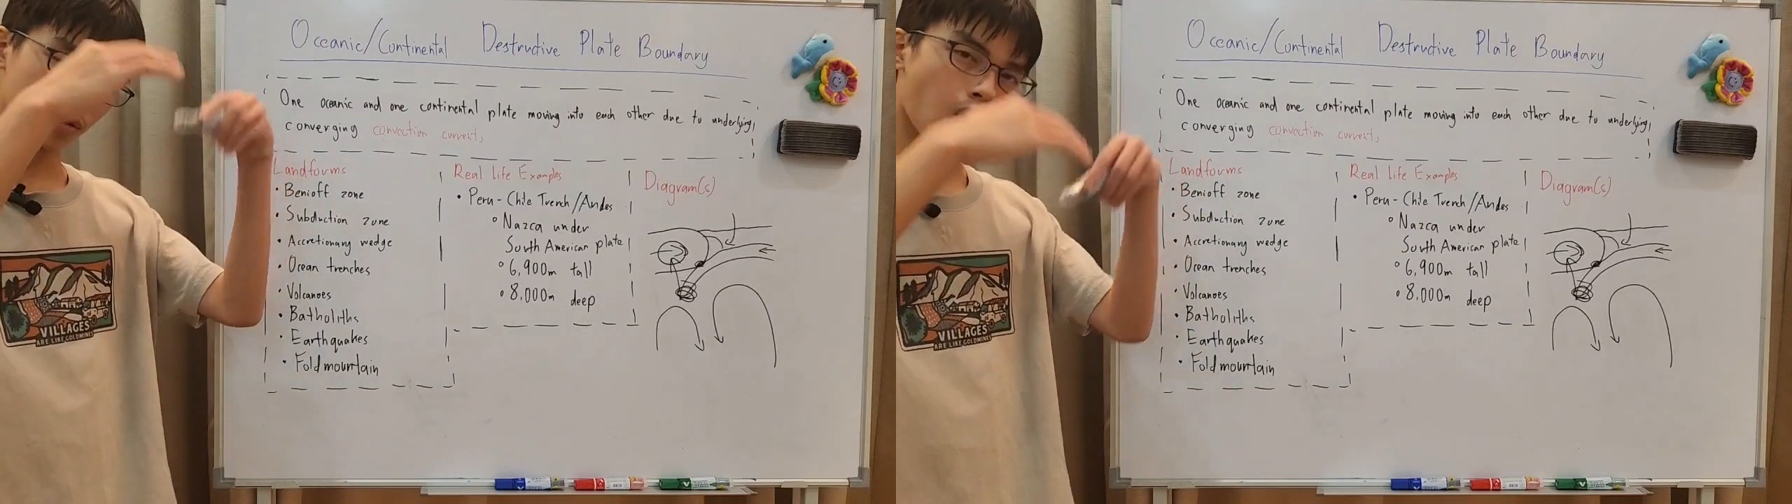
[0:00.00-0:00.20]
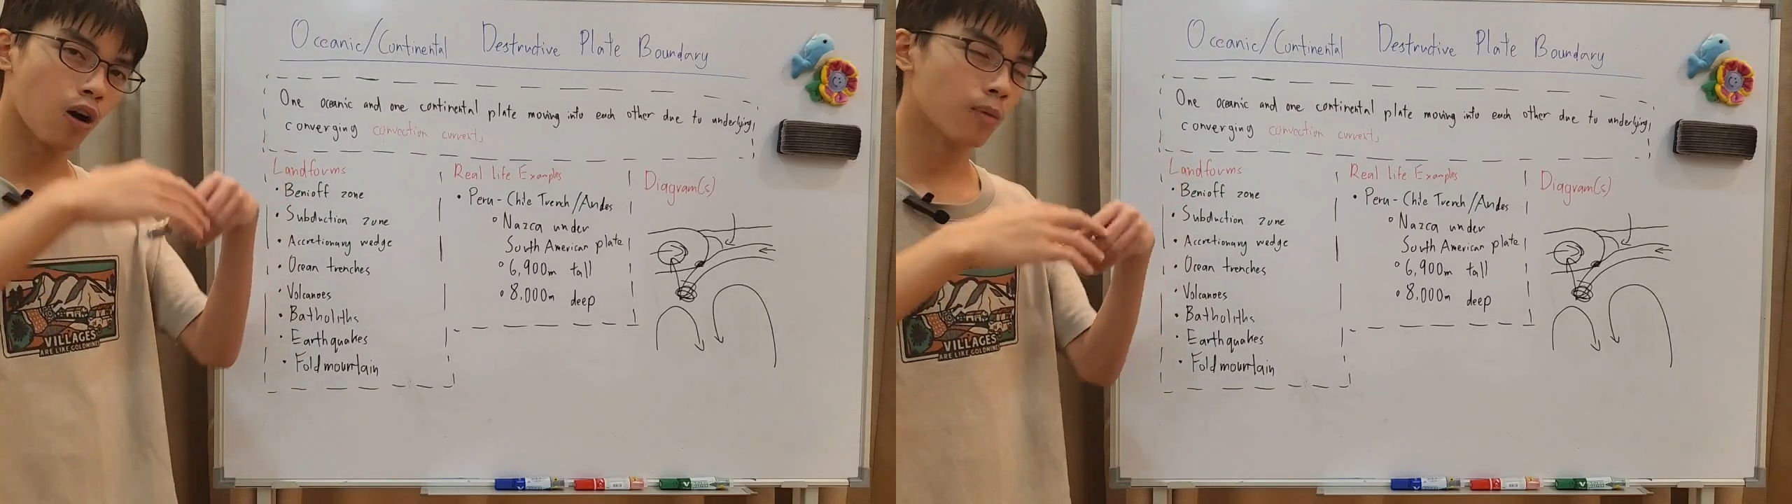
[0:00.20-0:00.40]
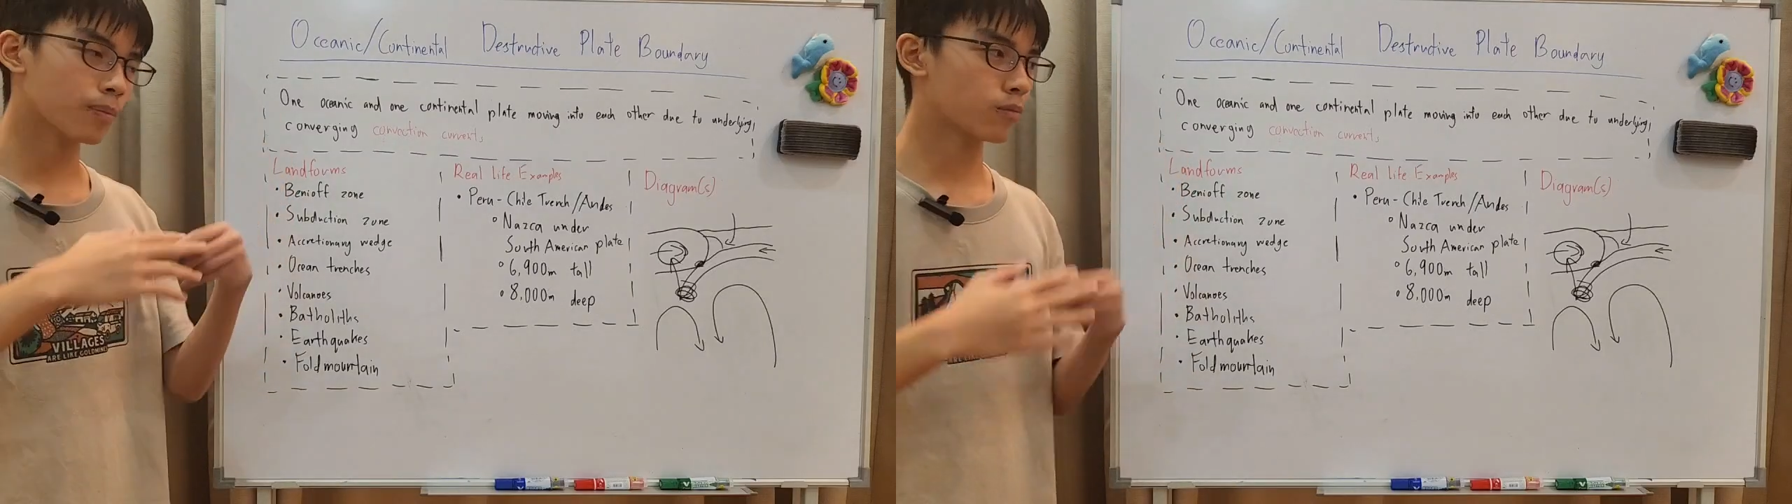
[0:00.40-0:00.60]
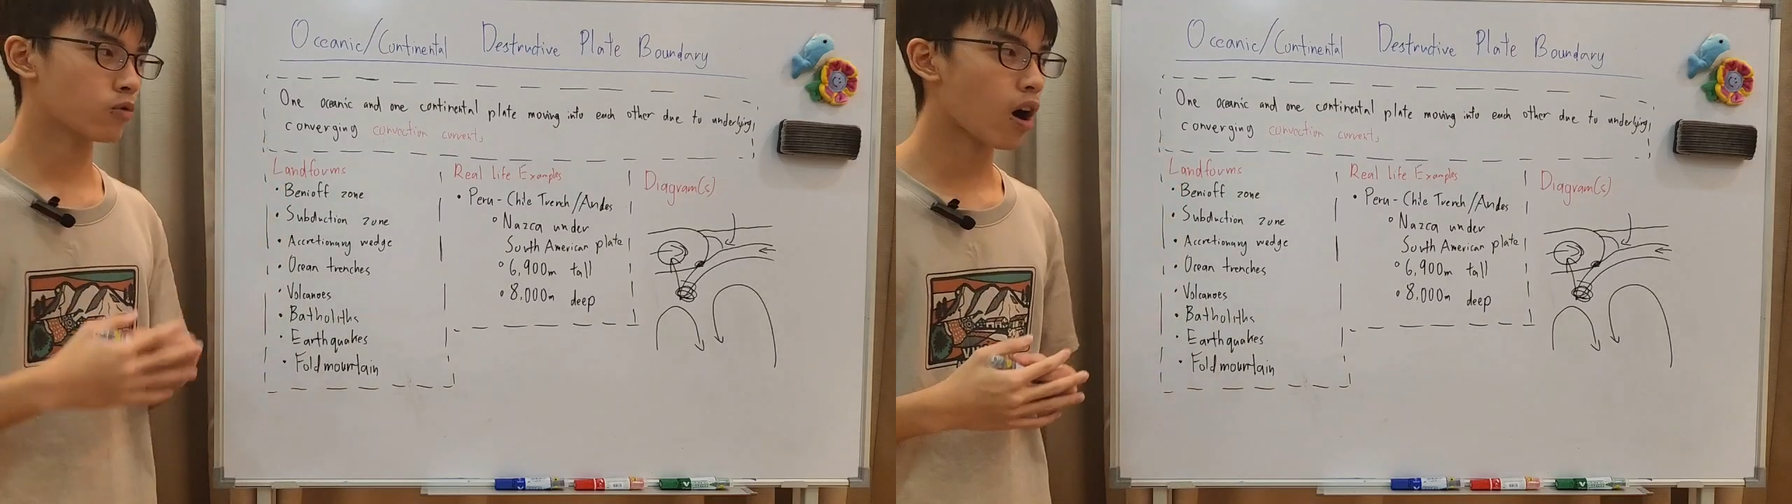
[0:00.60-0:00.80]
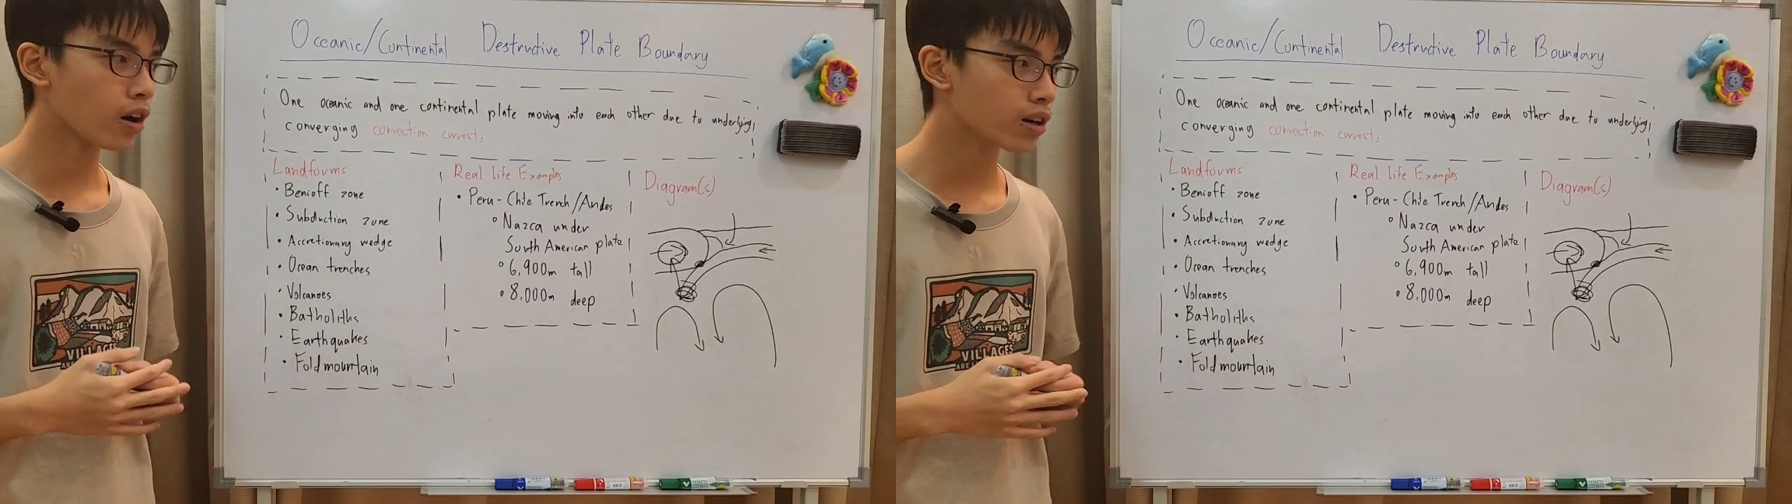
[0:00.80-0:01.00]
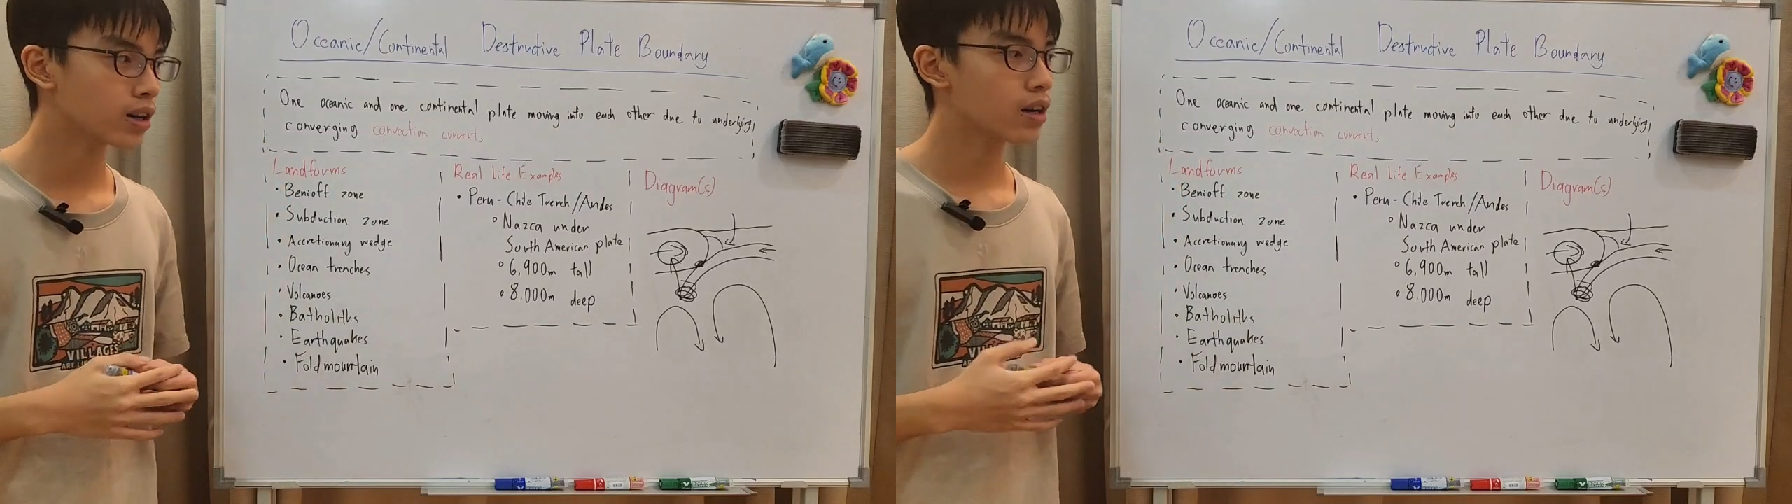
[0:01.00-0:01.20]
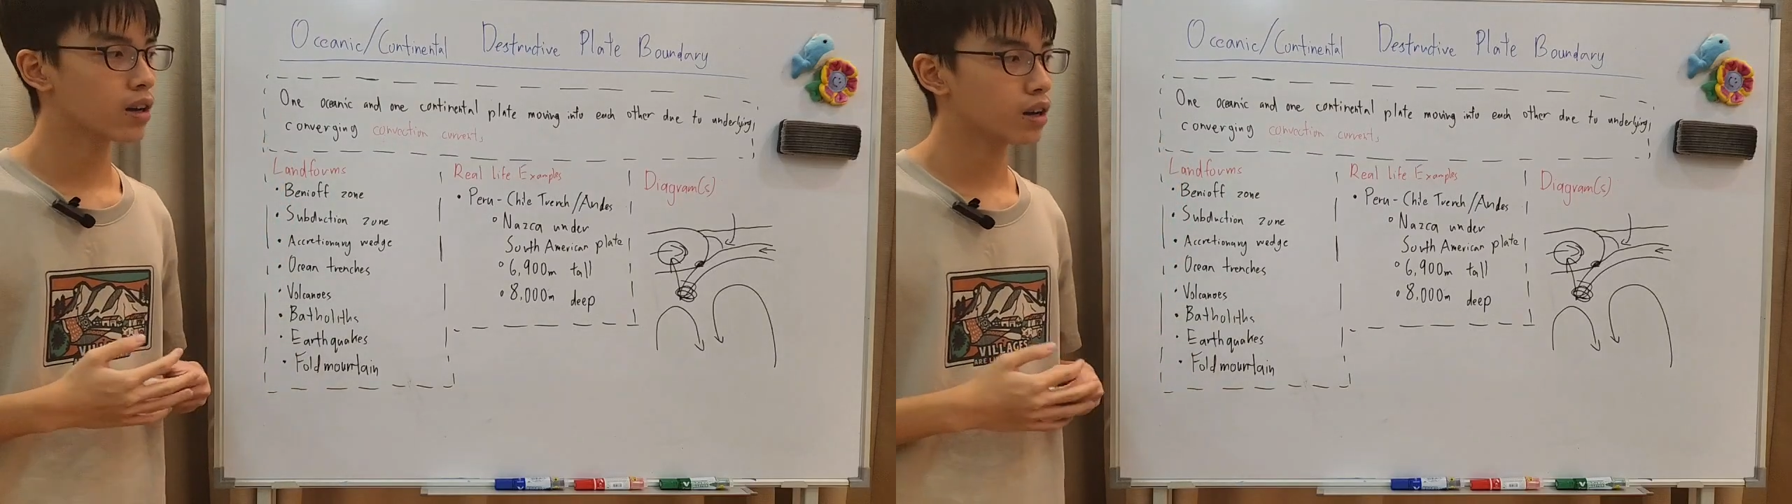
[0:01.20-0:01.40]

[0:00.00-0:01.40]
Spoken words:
tall rock